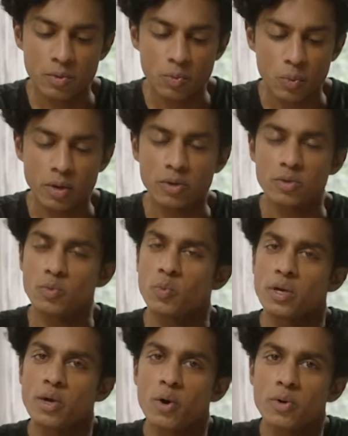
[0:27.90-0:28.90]
When
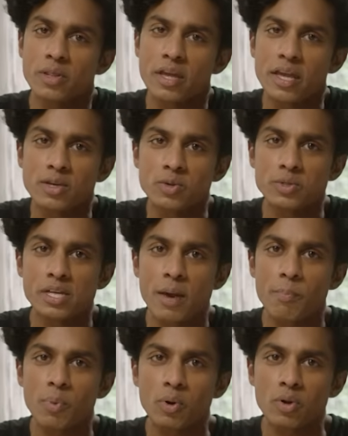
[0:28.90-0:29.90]
we go to the Hindu
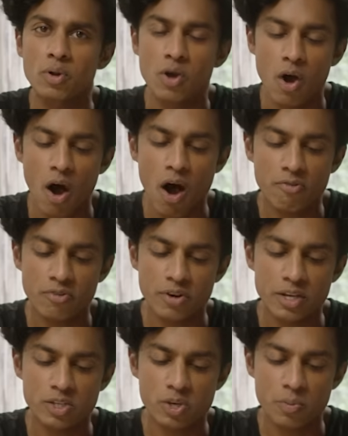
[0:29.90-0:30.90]
temple,
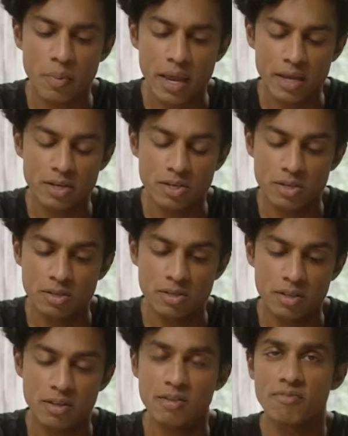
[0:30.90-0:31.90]
offerings are made to
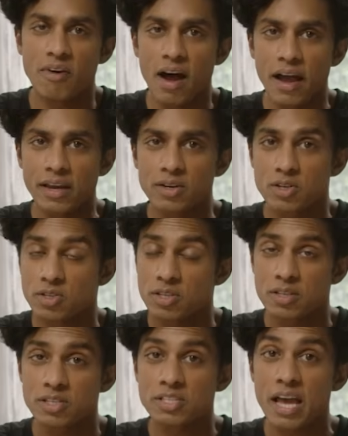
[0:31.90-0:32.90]
the divine, to
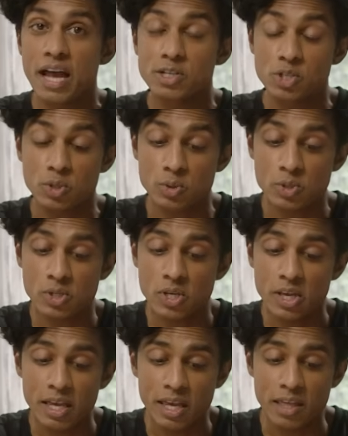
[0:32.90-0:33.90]
the statues,
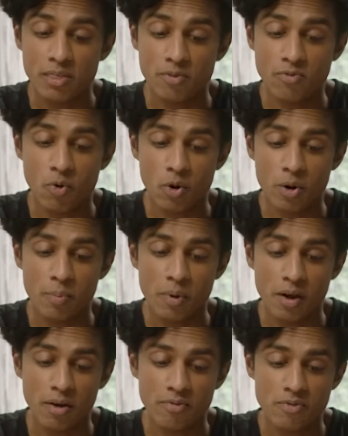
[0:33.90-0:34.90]
in the form
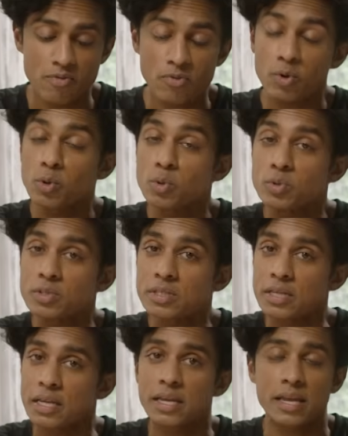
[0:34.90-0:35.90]
of fruit
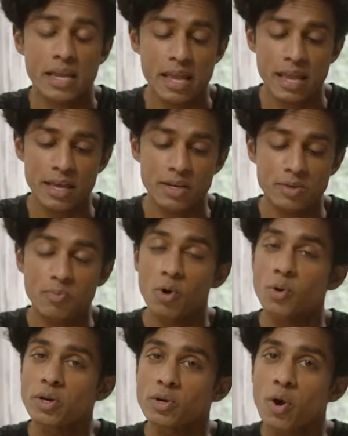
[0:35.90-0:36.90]
and
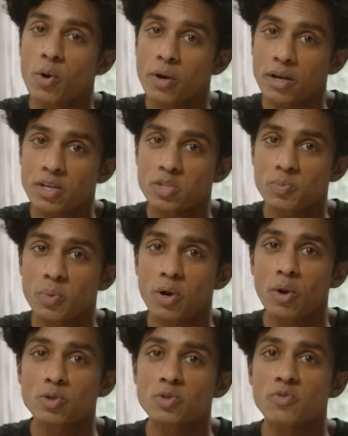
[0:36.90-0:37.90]
broken coconuts, but
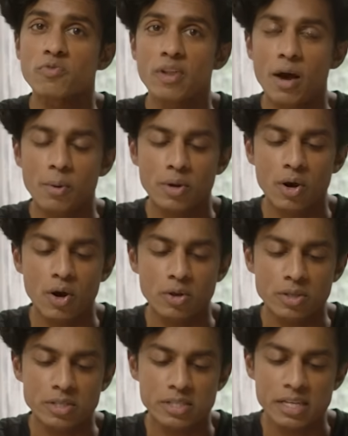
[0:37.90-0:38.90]
also flower
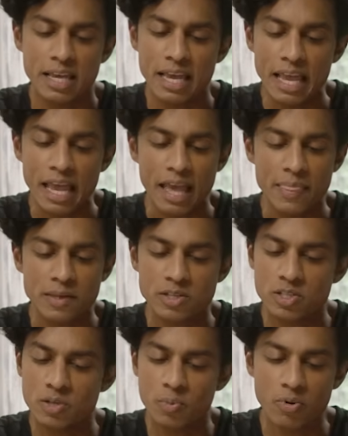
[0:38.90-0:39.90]
garlands. And this
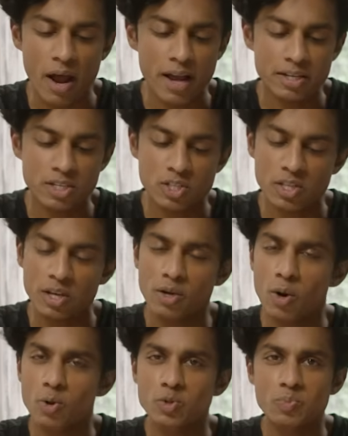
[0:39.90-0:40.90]
is a practice that
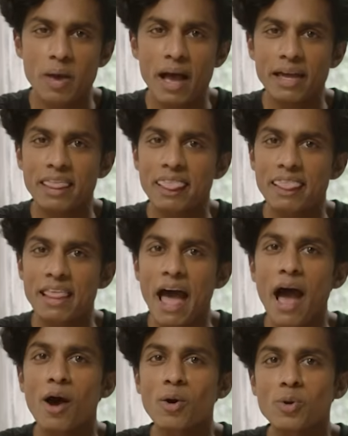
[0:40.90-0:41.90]
goes back
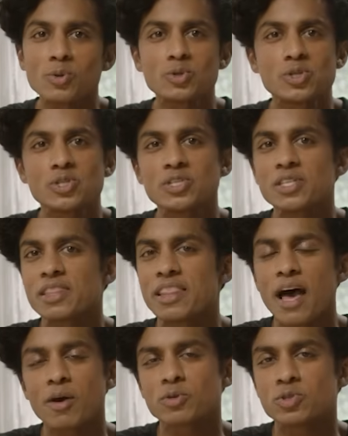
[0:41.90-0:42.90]
thousands and
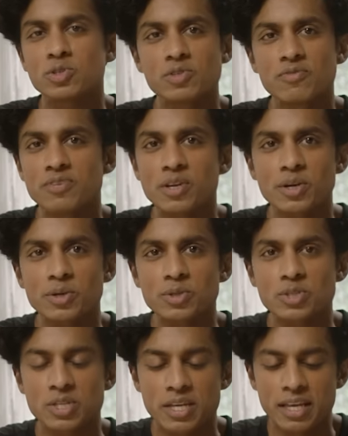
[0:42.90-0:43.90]
thousands of
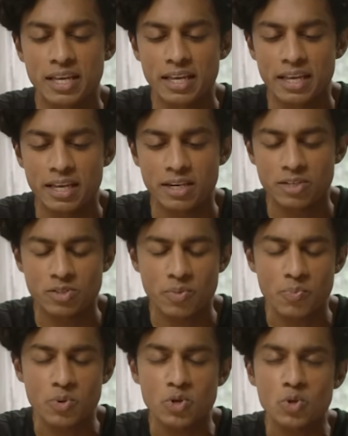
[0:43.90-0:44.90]
years. It is a
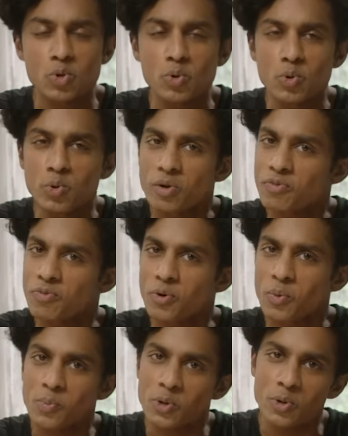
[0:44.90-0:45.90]

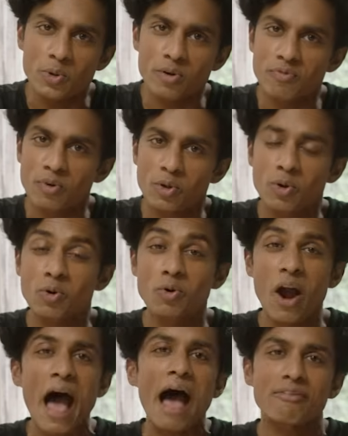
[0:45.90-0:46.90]
beautiful, beautiful
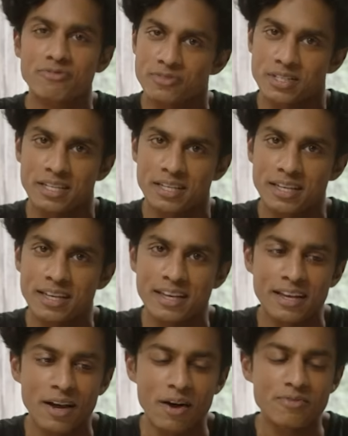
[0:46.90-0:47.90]
craft
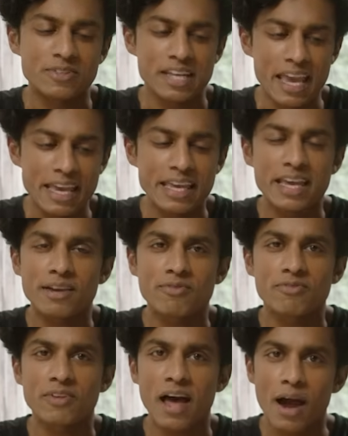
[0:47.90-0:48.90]
of taking
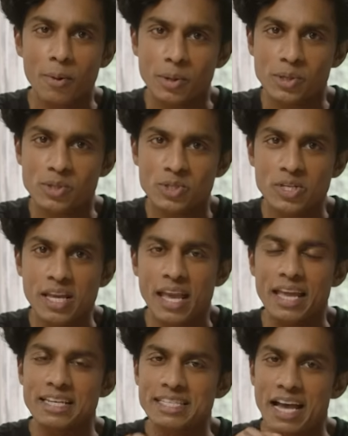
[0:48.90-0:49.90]
flowers
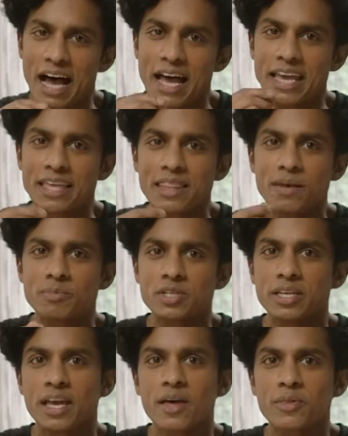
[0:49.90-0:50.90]
and tying them
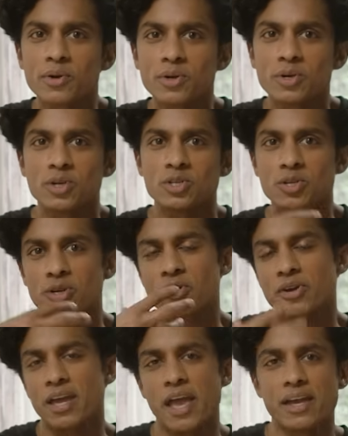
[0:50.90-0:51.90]
together to
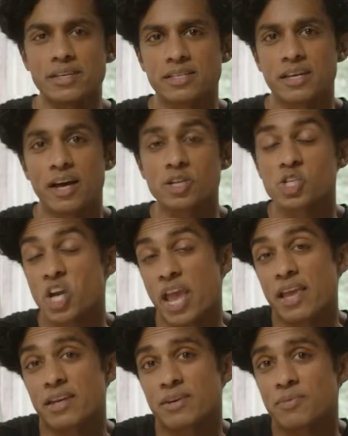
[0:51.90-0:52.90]
create a
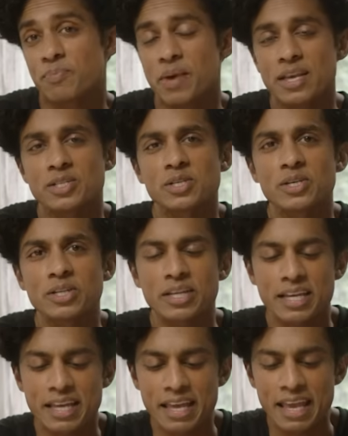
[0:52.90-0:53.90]
chain,
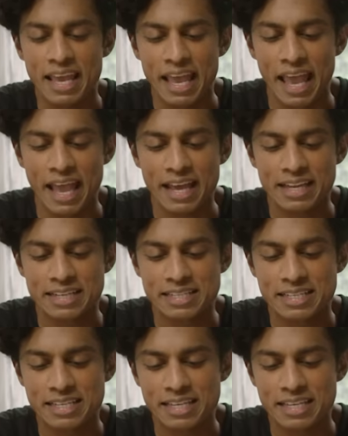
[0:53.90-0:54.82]
basically. And